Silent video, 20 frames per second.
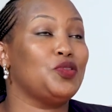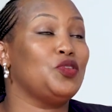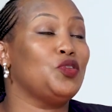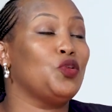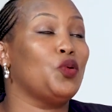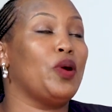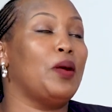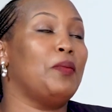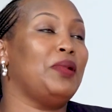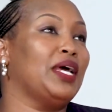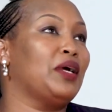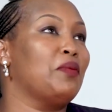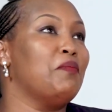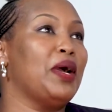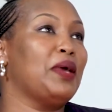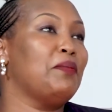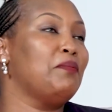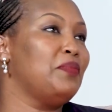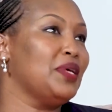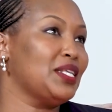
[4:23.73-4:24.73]
you are like
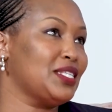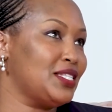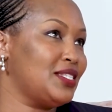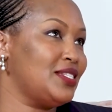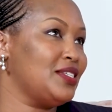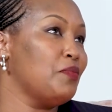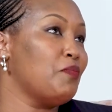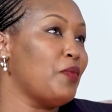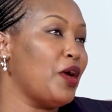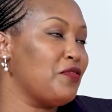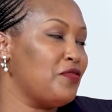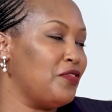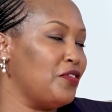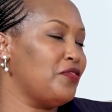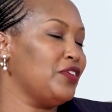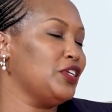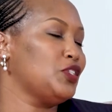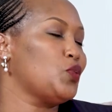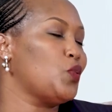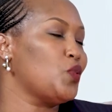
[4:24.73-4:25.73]
my
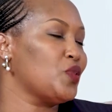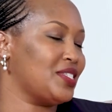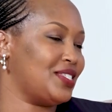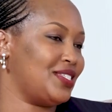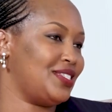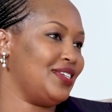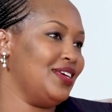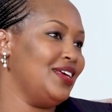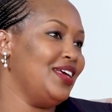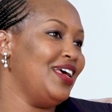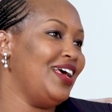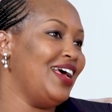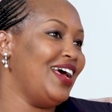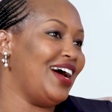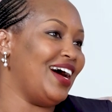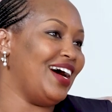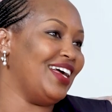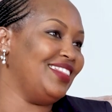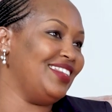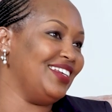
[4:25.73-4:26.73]
favorite host
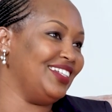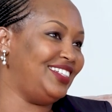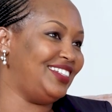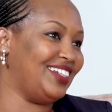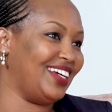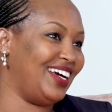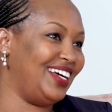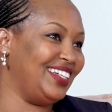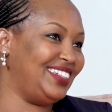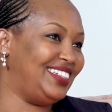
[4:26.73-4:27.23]
at the church.